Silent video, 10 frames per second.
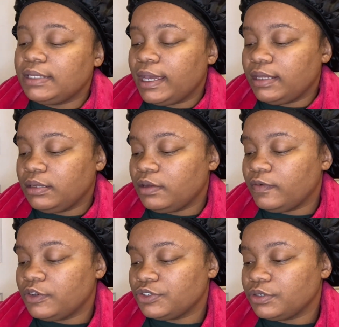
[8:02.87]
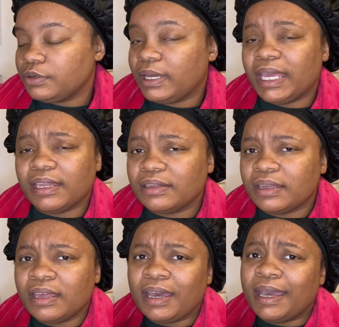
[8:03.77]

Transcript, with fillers: daily devotional and